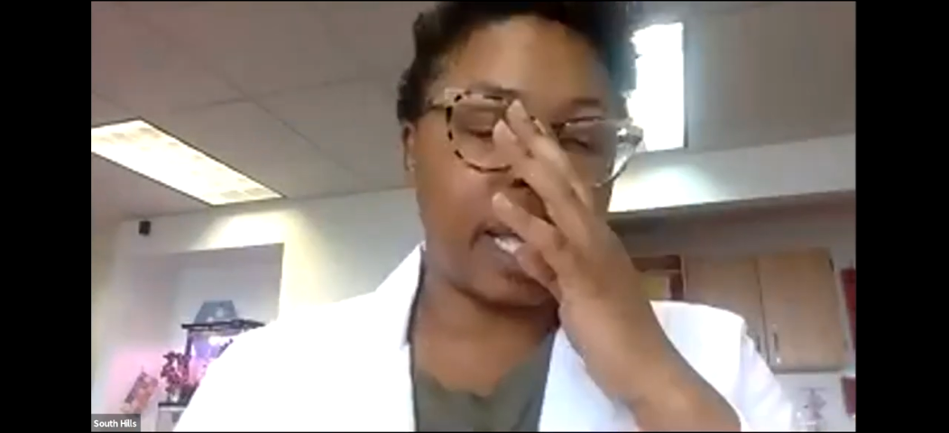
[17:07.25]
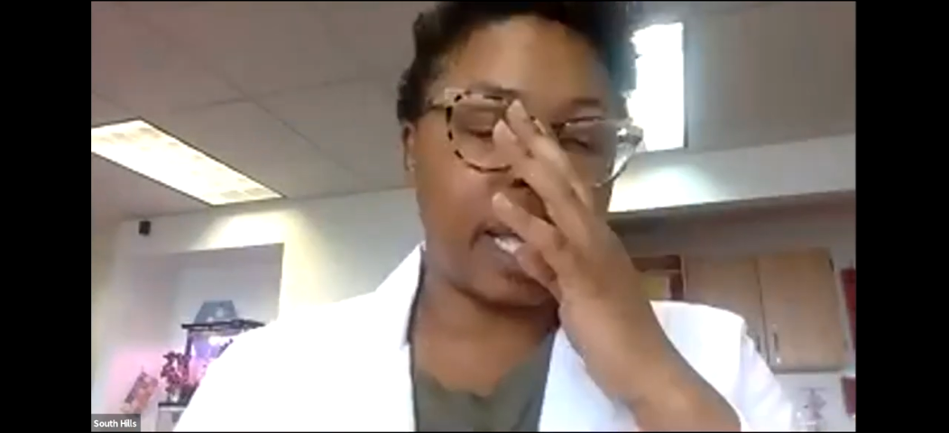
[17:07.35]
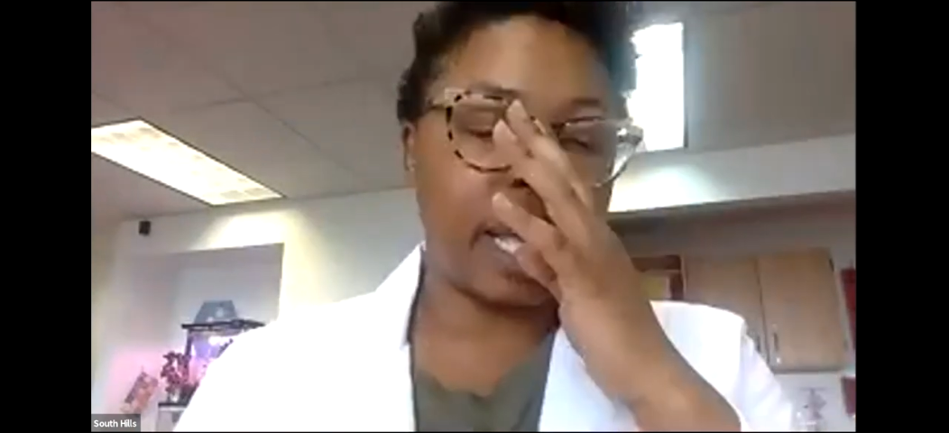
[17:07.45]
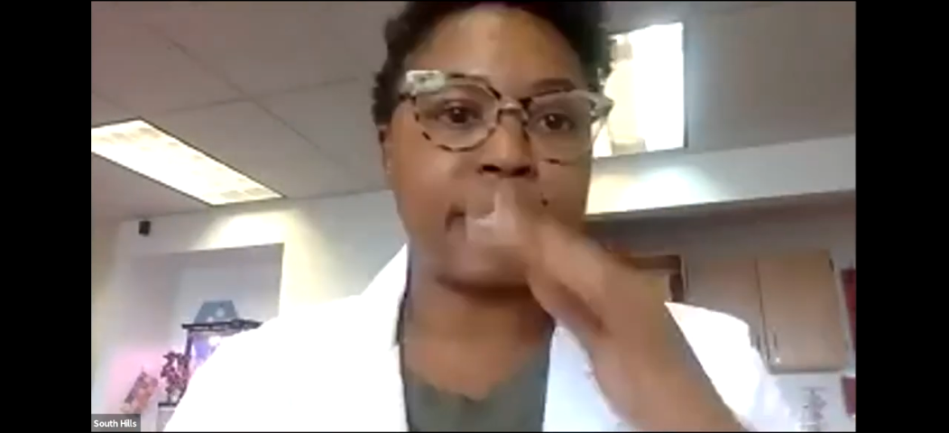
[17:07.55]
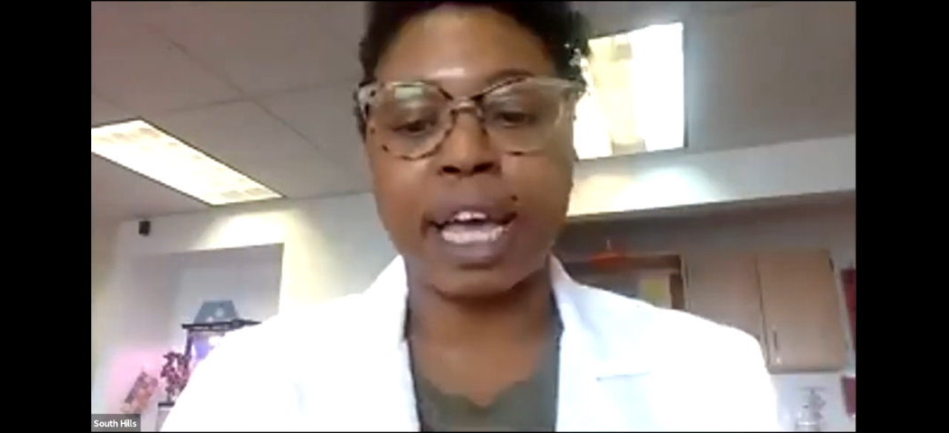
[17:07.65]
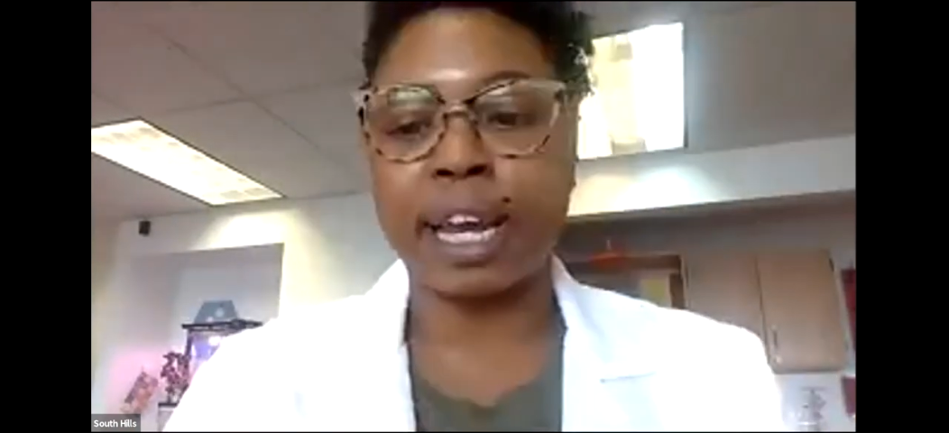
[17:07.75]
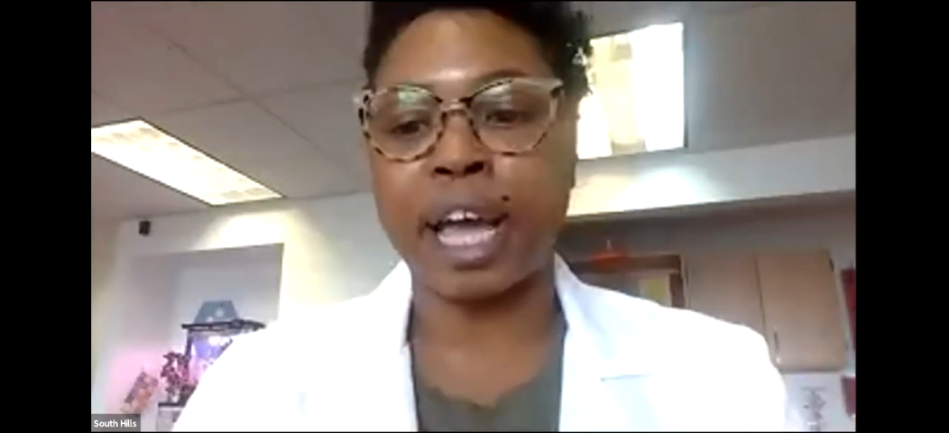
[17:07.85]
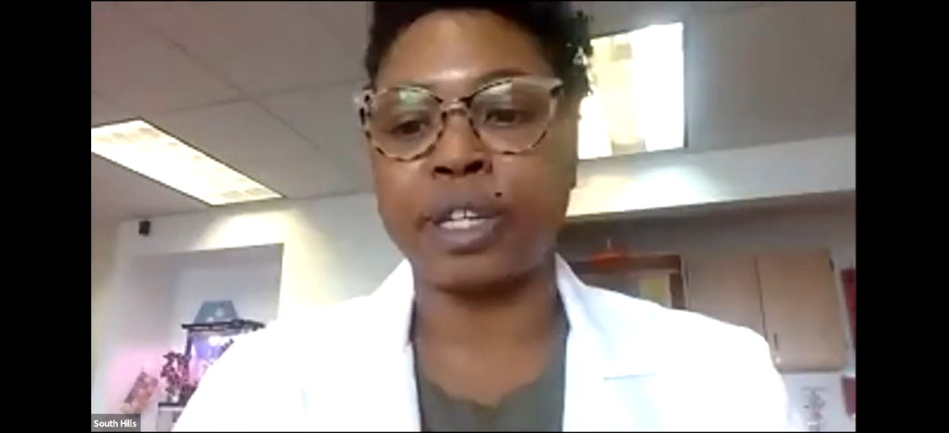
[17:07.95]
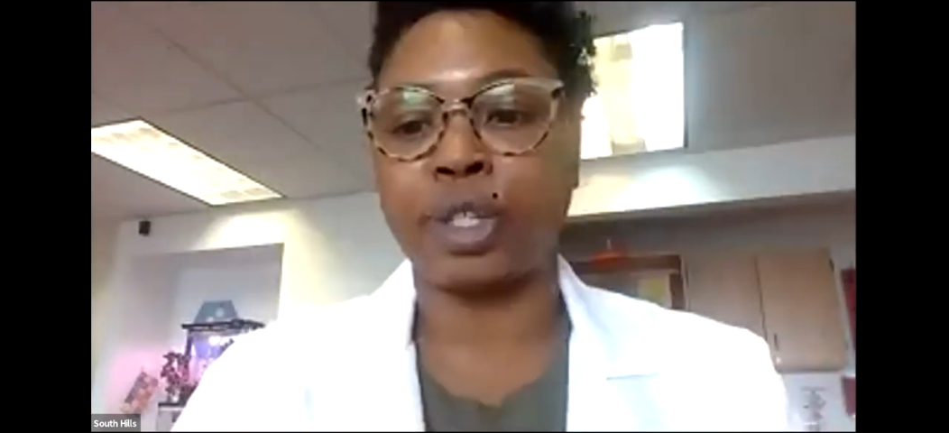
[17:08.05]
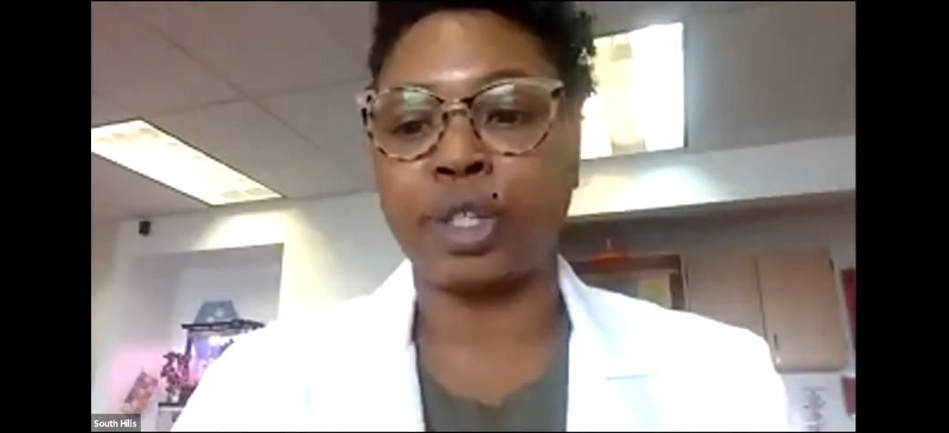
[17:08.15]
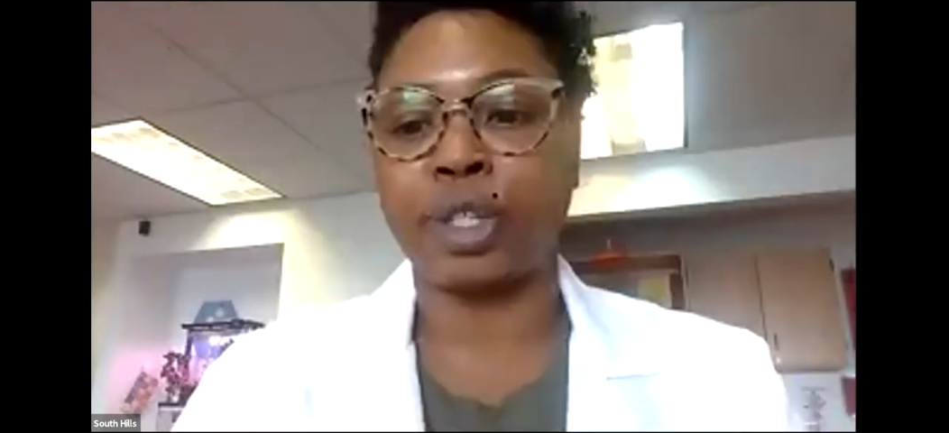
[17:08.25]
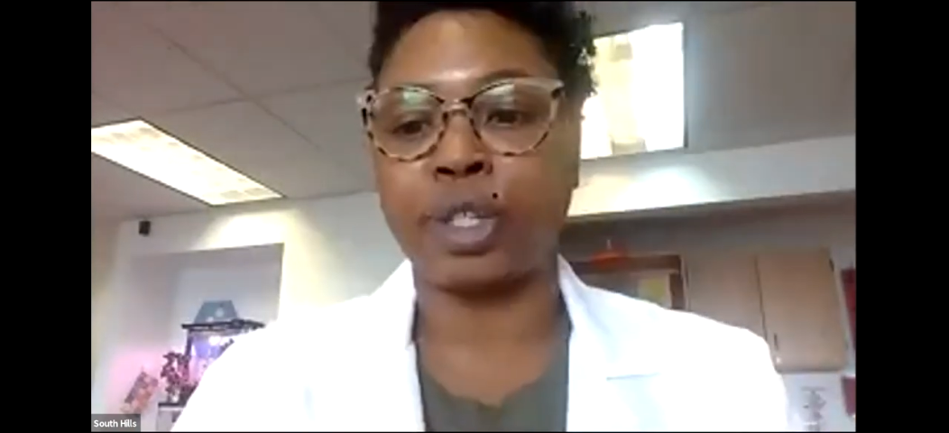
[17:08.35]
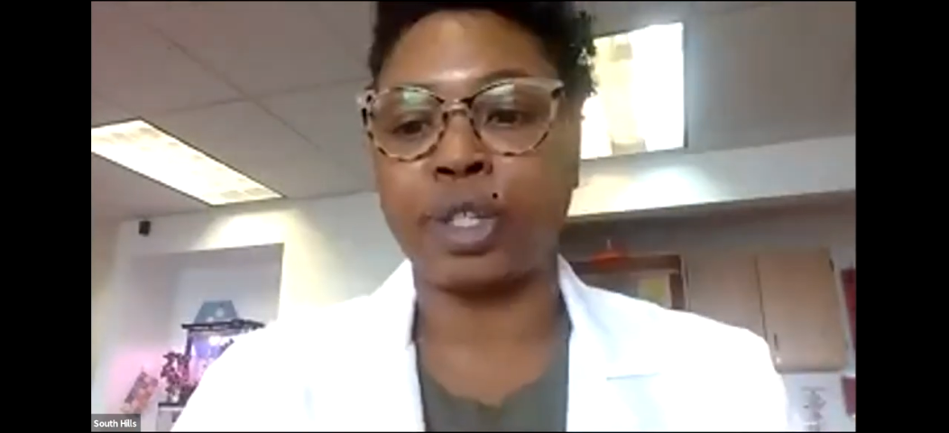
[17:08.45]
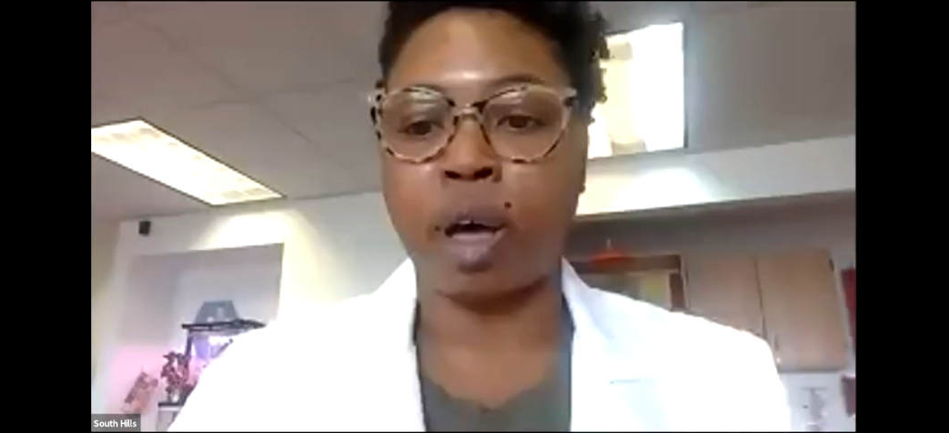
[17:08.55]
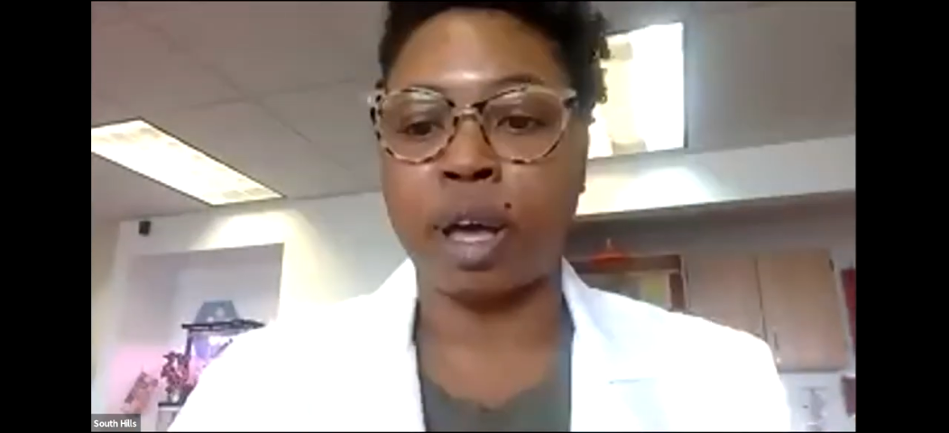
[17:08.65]
inside hydrogen
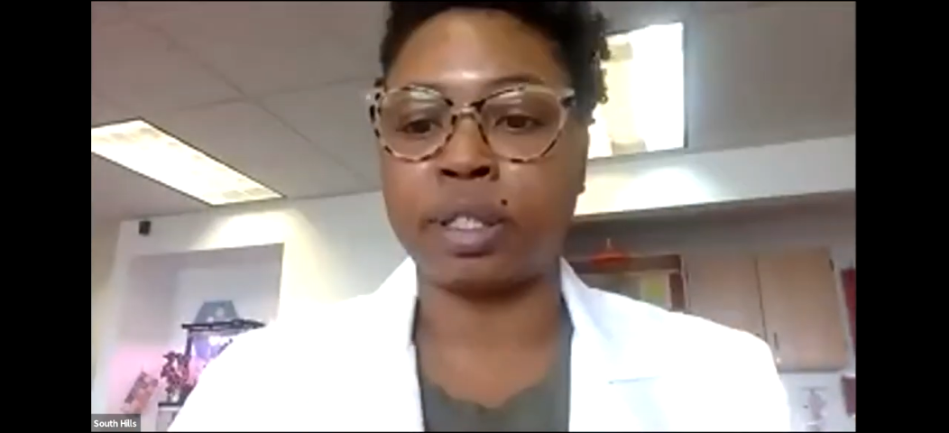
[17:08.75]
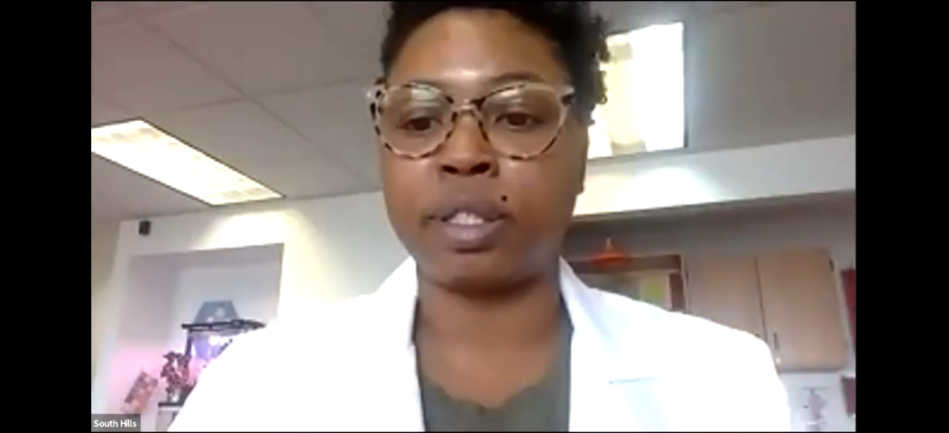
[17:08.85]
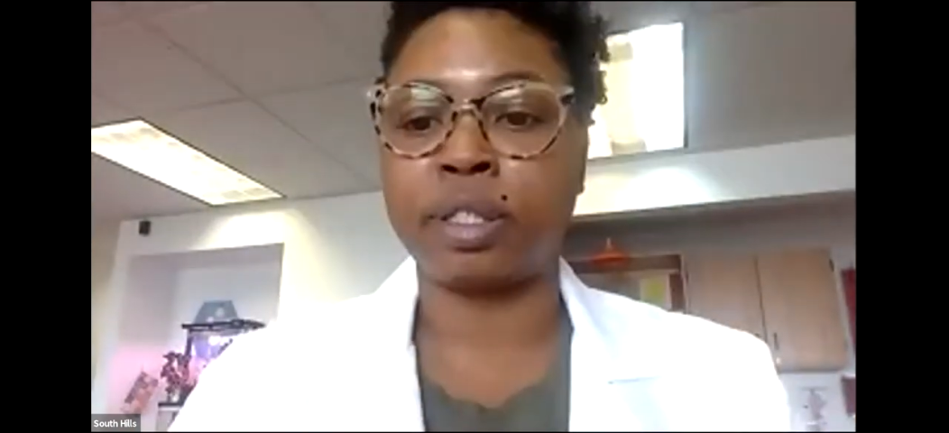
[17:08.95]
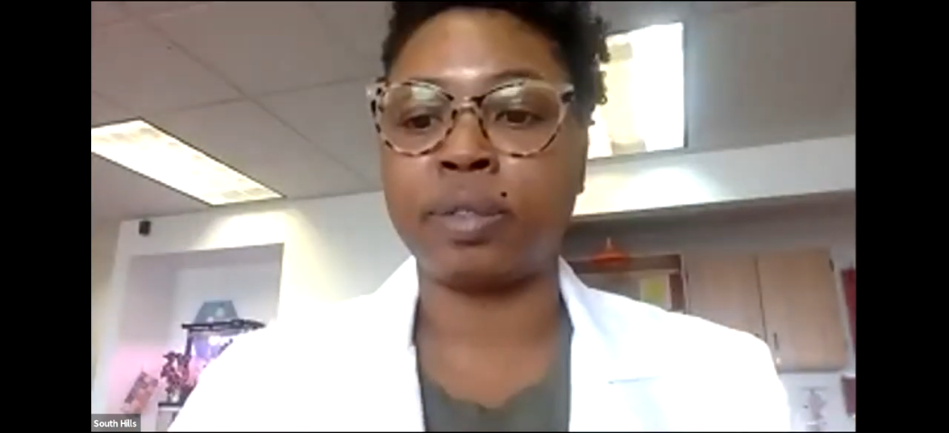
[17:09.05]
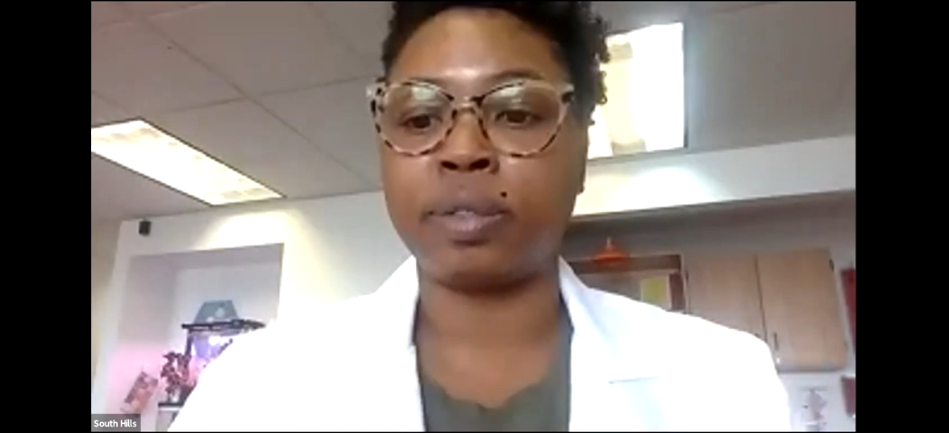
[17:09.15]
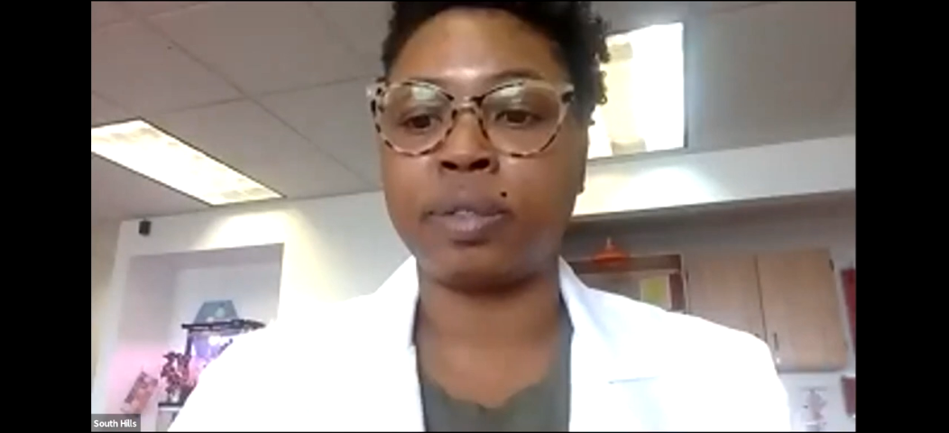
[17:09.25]
bonds.